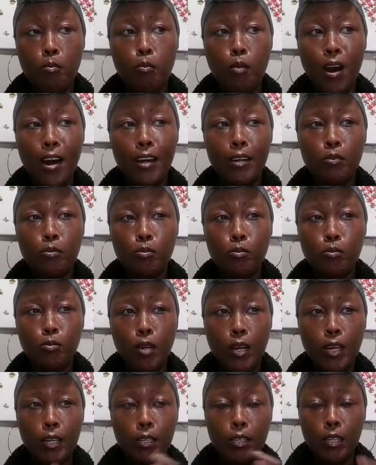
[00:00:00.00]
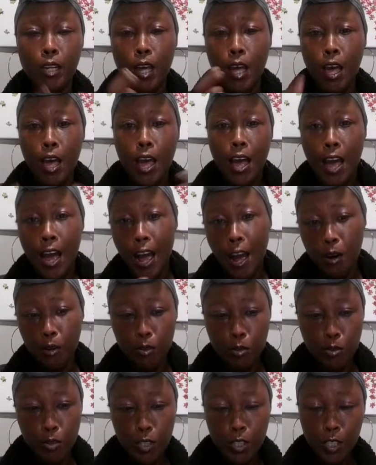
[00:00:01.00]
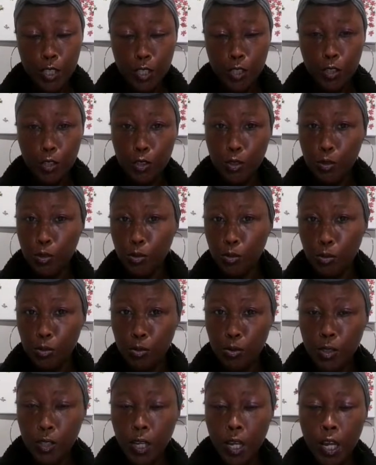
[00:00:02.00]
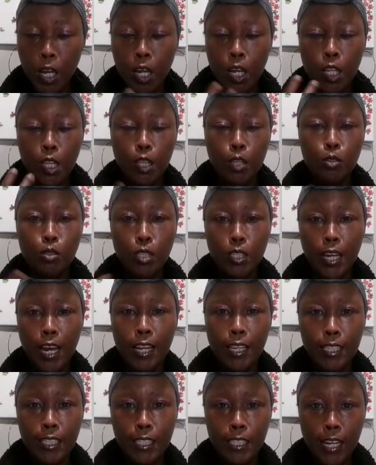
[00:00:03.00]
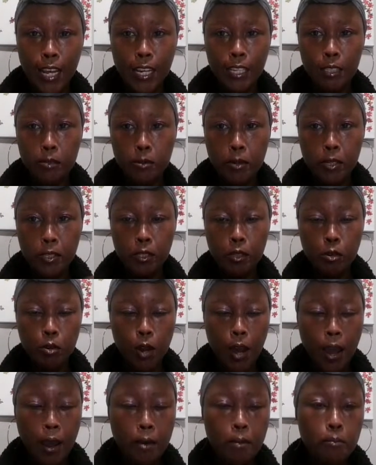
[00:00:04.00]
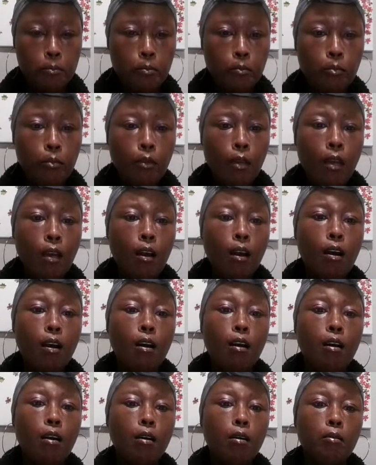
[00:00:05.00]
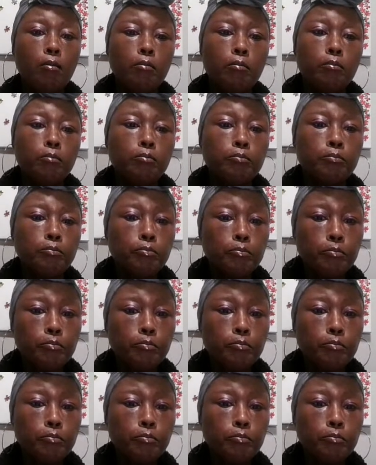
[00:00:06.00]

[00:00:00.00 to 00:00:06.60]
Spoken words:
why and how you should use those challenging aspects. Okay. Um,